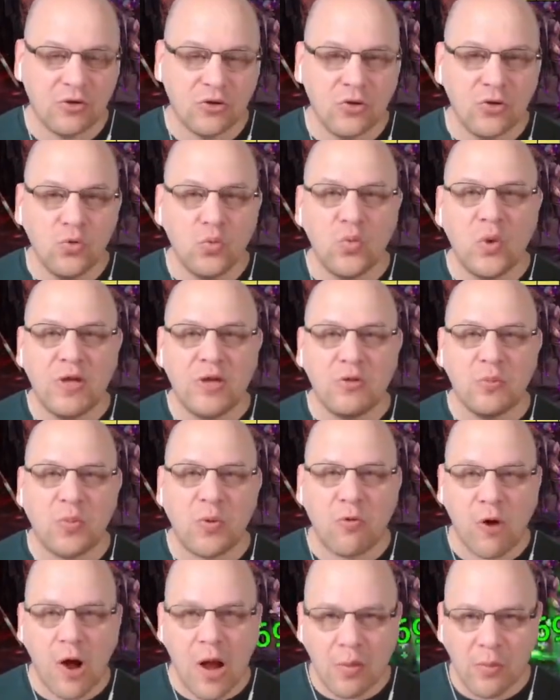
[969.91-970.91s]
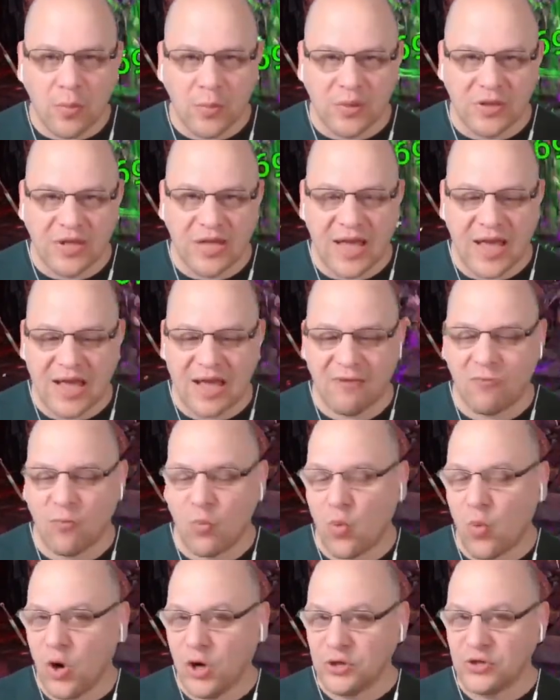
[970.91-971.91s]
you will probably
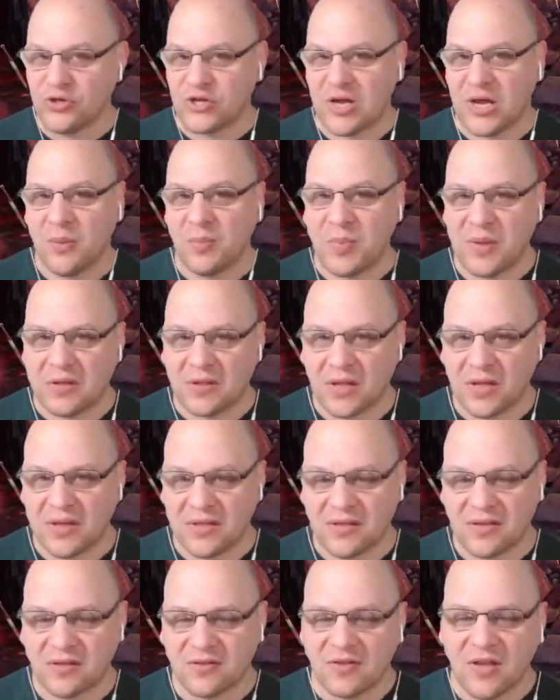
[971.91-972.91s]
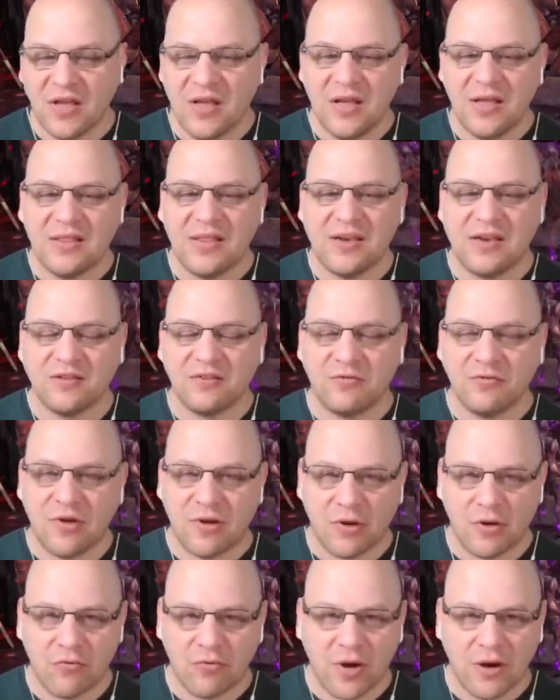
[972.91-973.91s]
have one champion like this that is
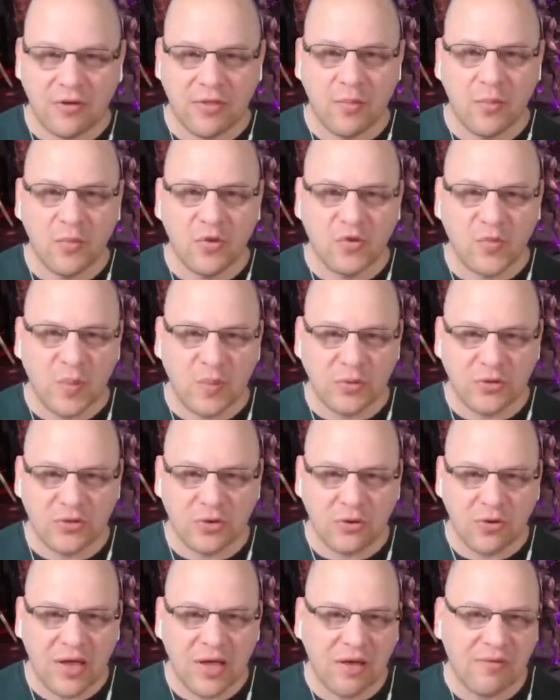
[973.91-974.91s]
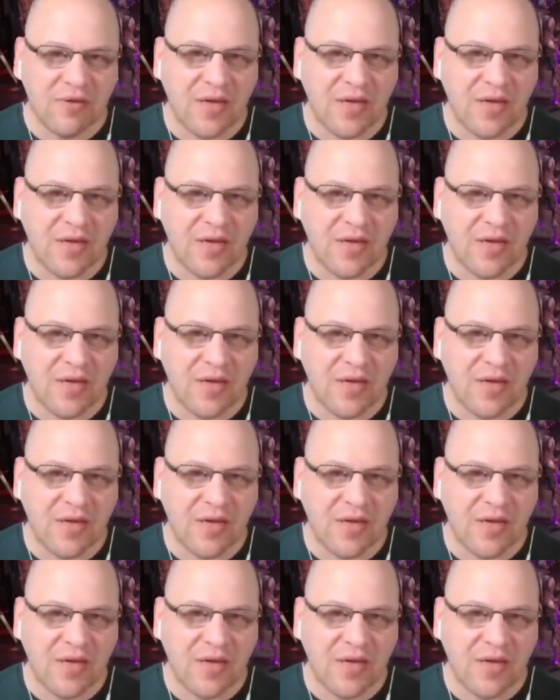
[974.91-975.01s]
very rare that most people don't have.